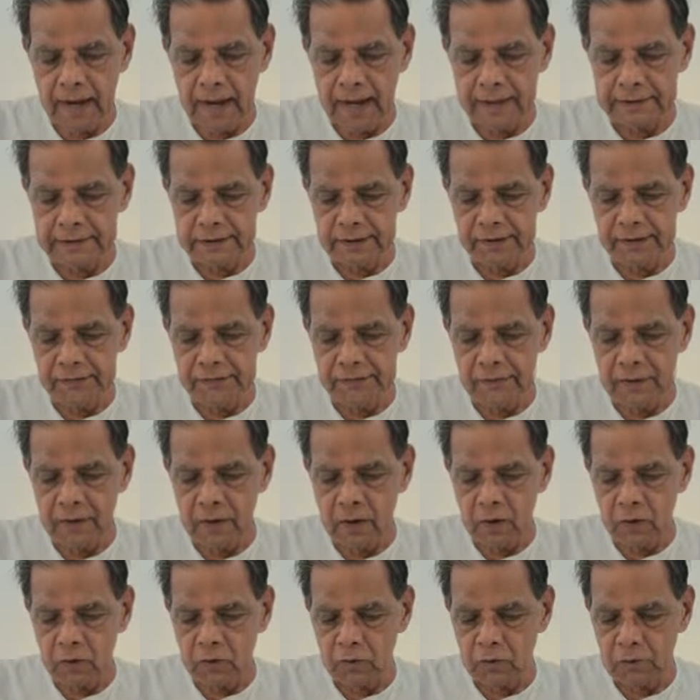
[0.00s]
as if
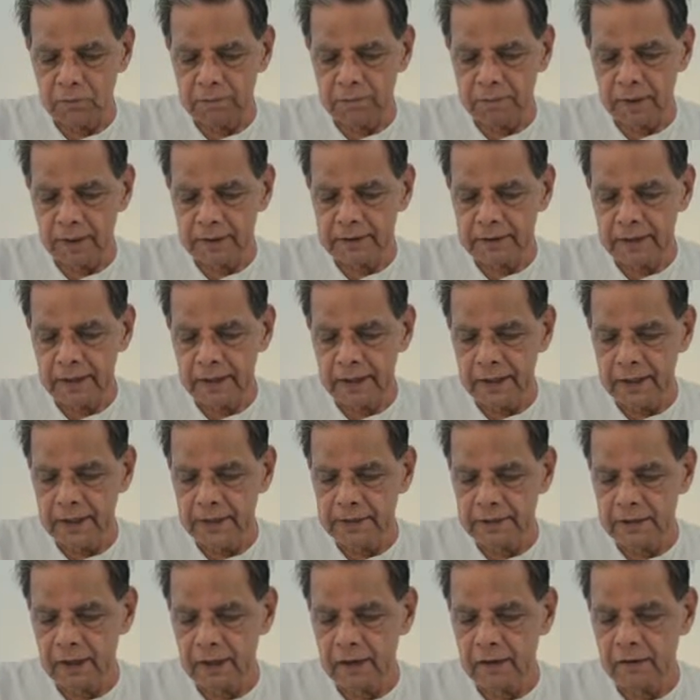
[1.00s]
to pluck the
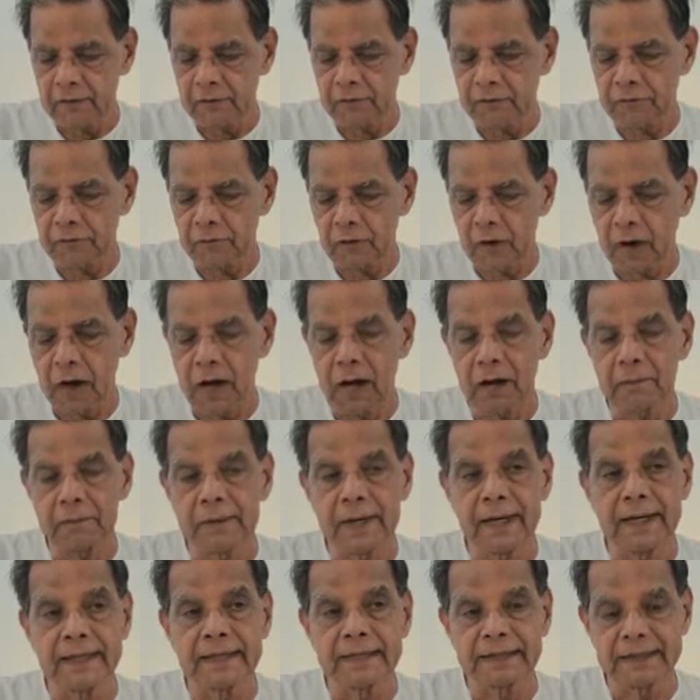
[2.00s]
reason
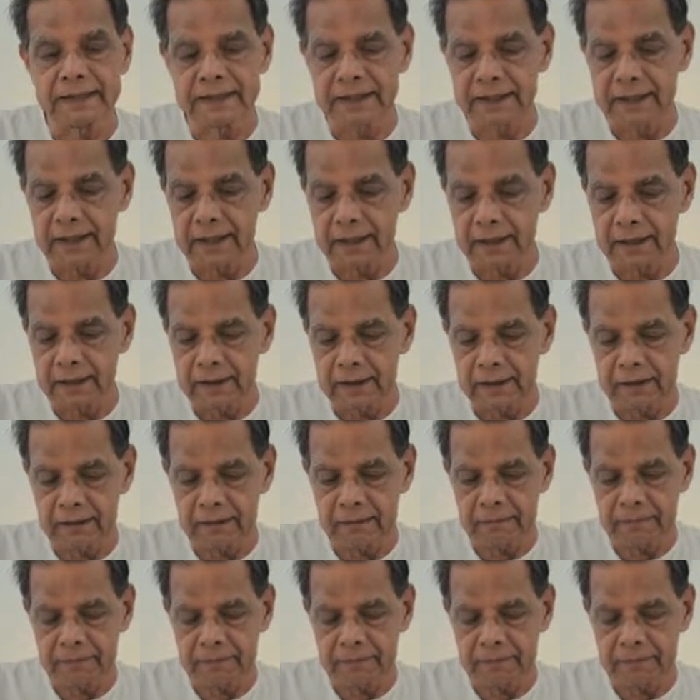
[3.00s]
from its seat